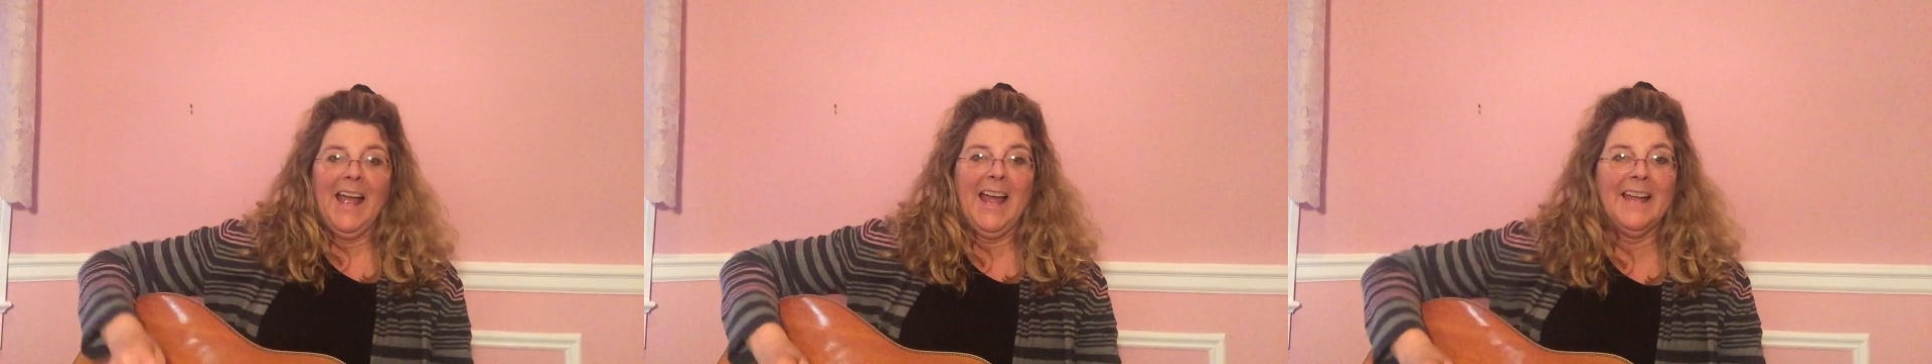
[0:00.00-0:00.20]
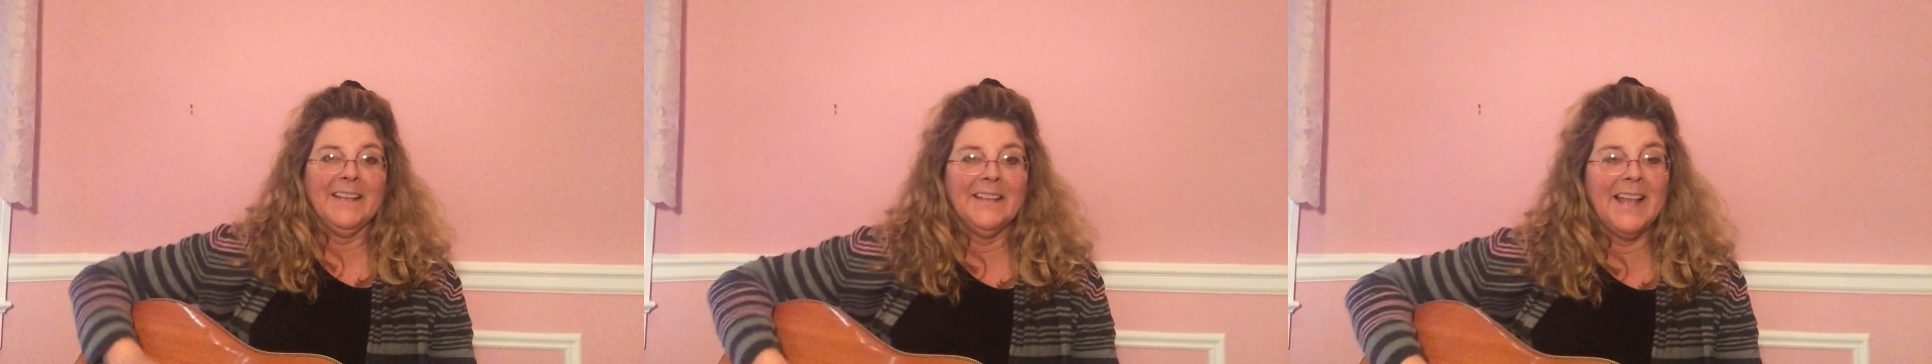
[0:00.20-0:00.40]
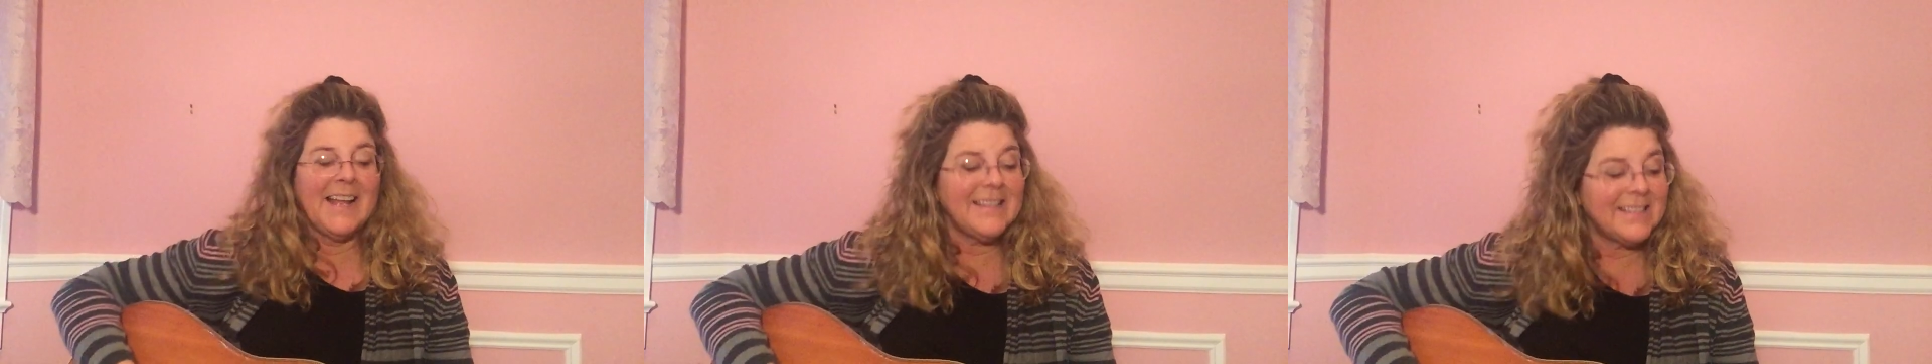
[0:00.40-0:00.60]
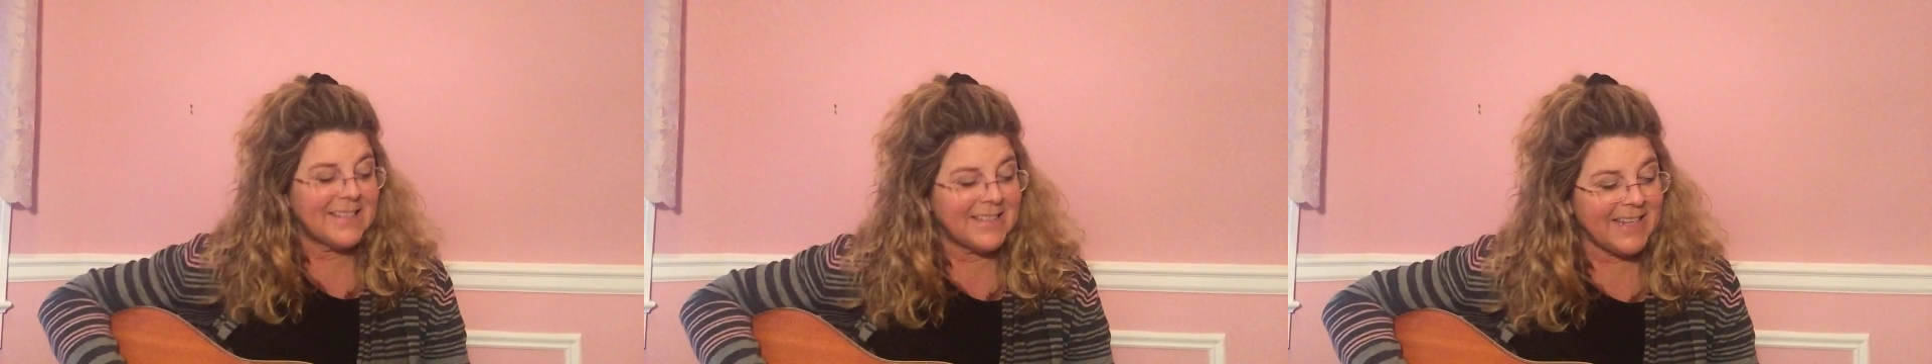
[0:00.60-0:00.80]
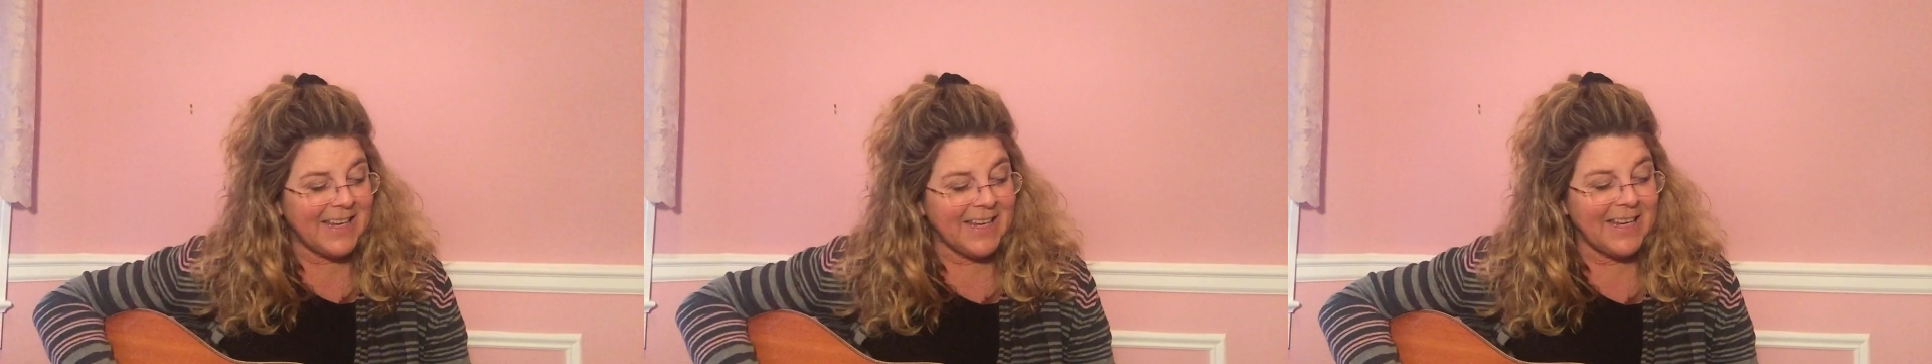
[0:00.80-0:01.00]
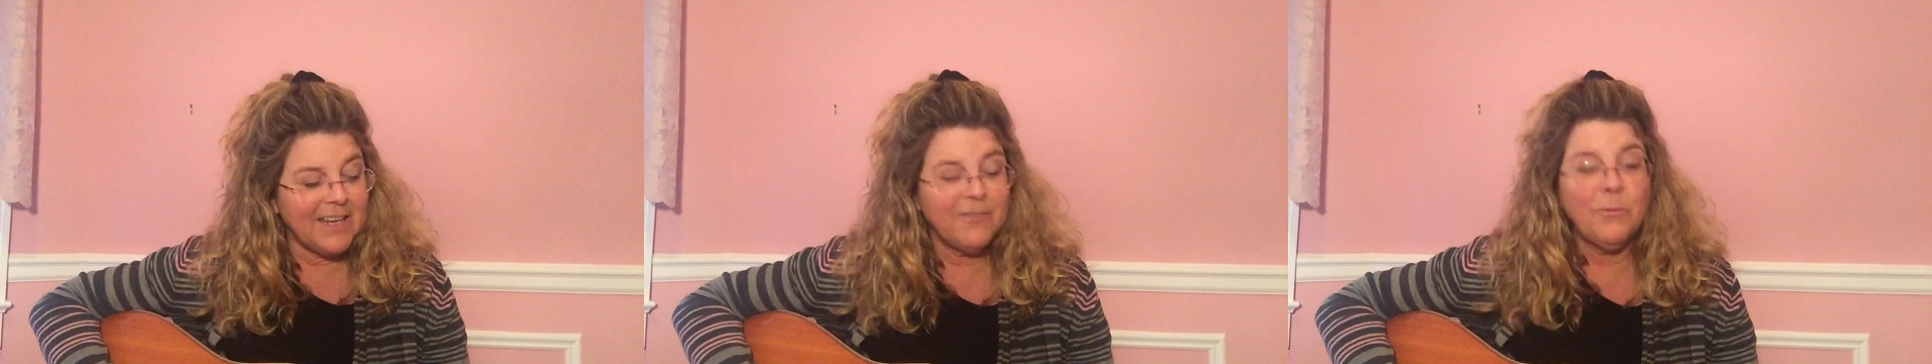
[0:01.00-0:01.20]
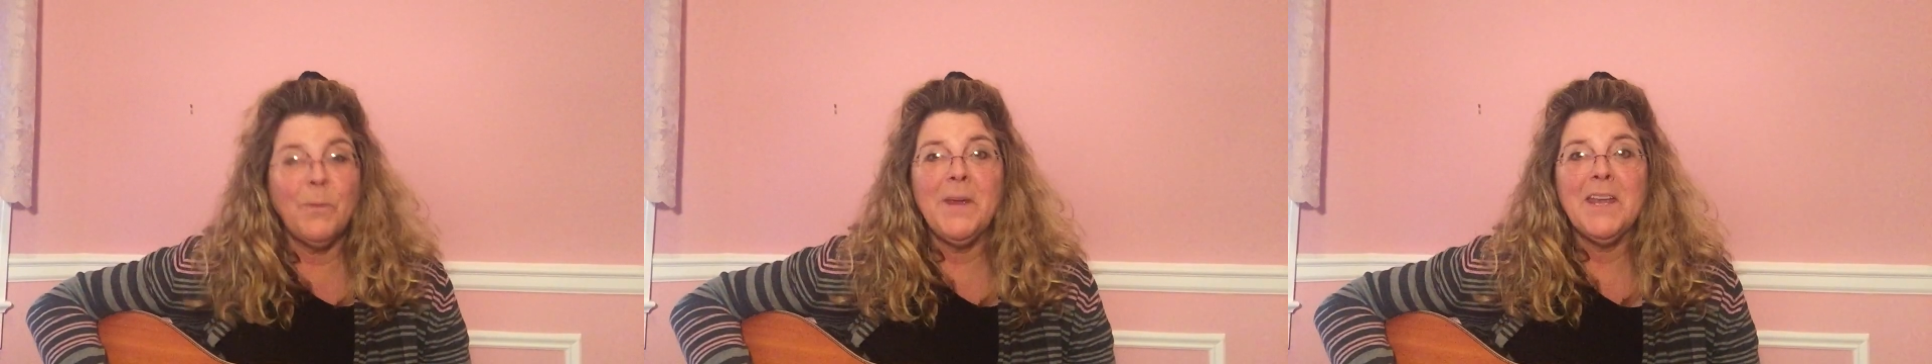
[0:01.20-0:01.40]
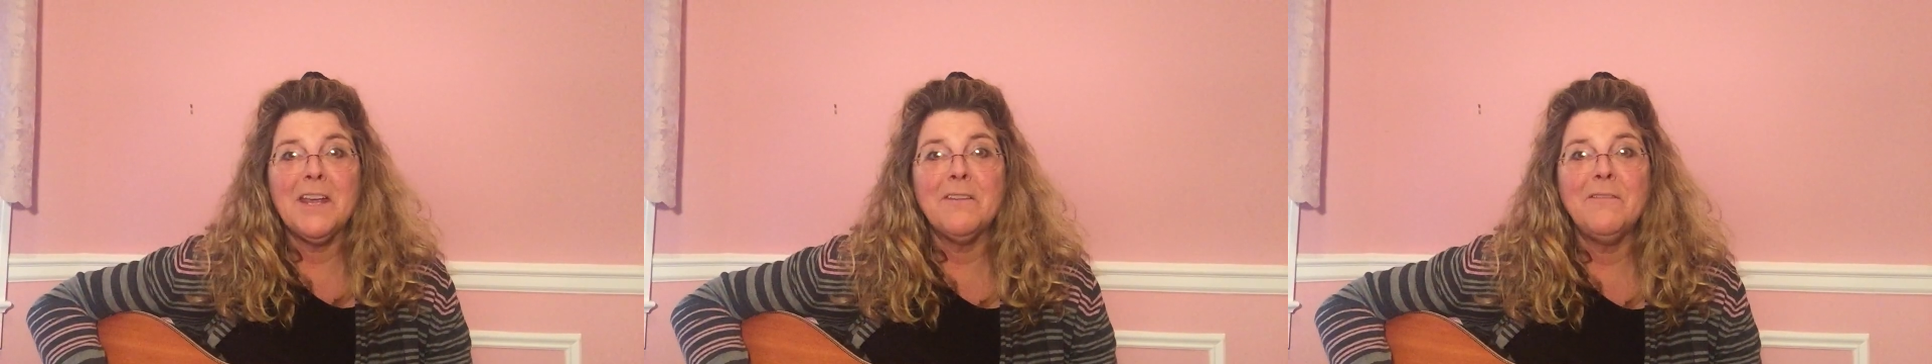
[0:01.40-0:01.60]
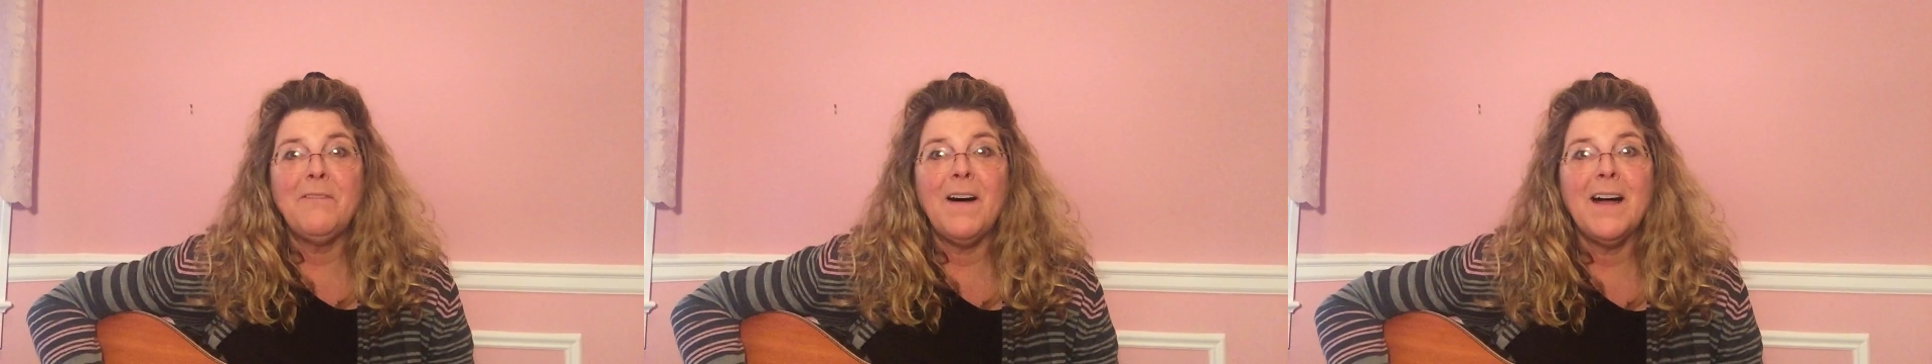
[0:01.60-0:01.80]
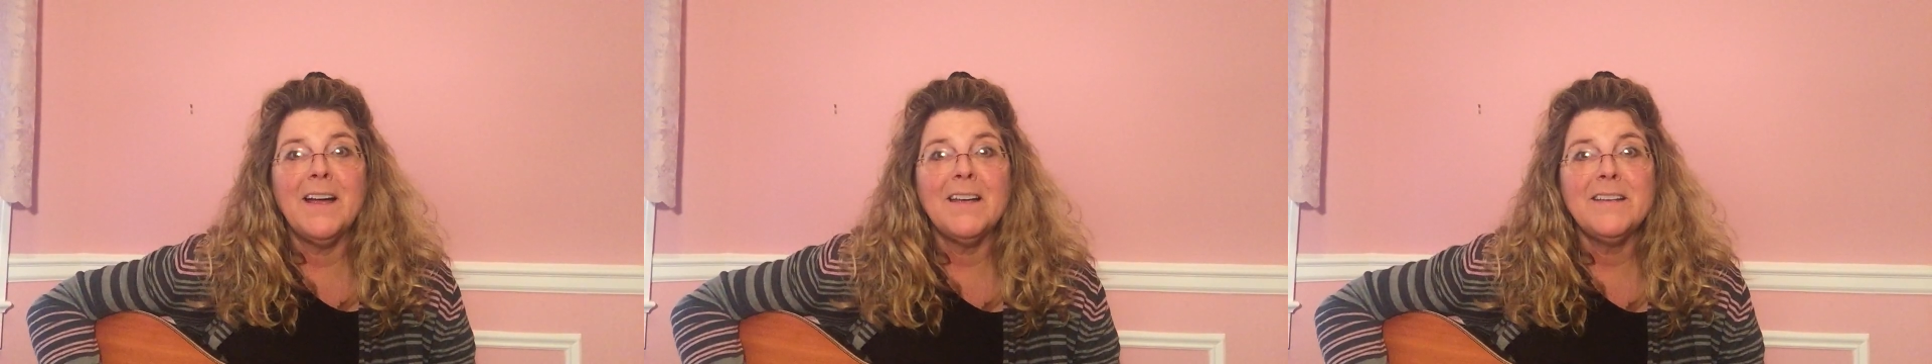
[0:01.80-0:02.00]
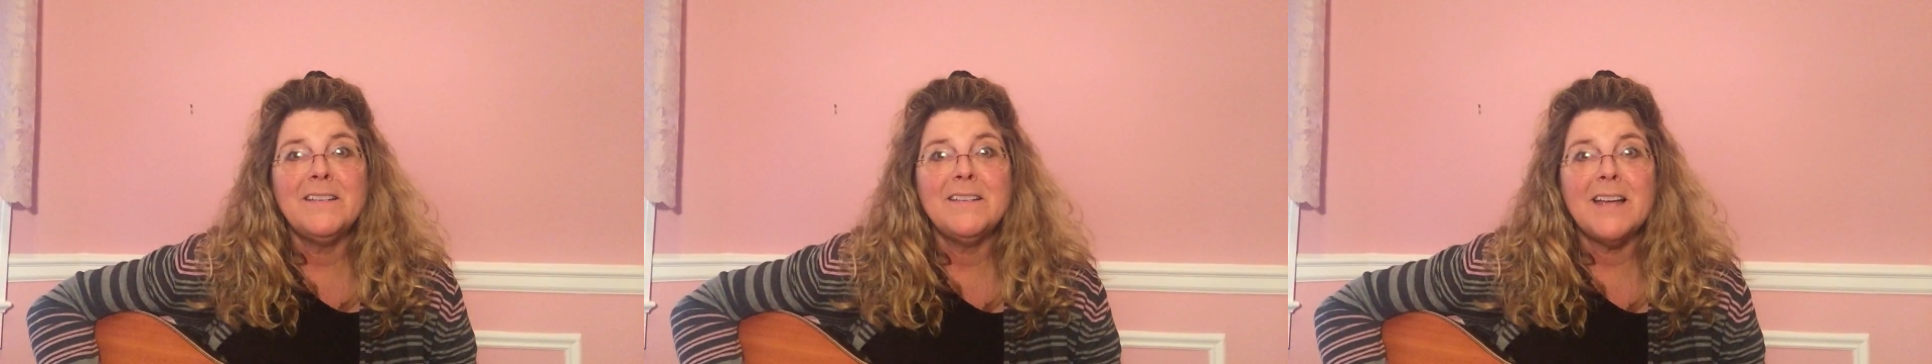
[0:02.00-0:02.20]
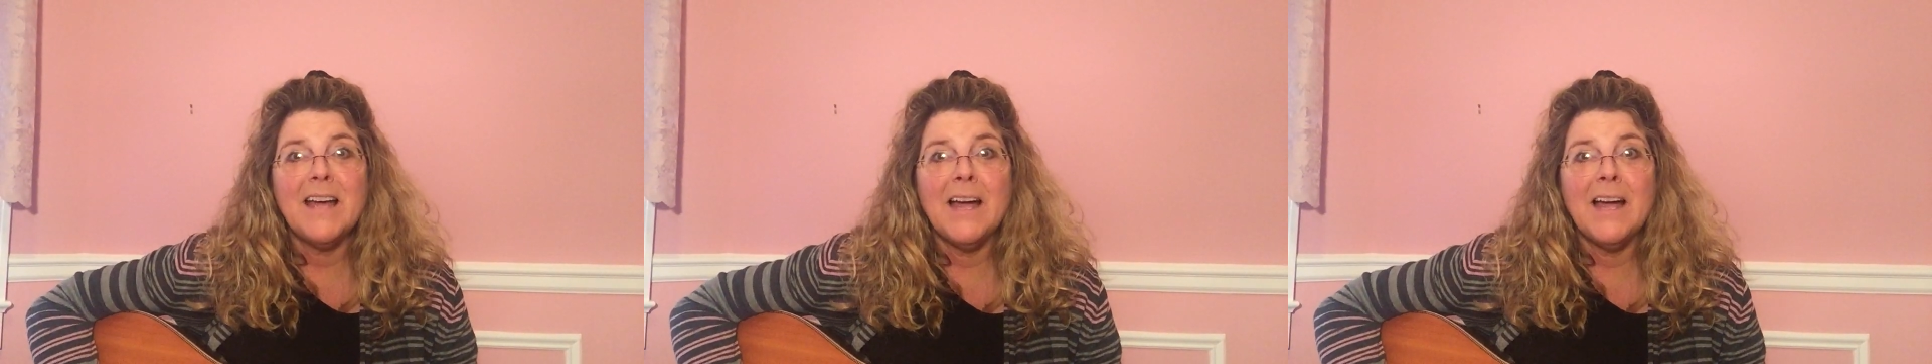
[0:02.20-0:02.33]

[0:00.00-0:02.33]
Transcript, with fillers: And let's see if we can find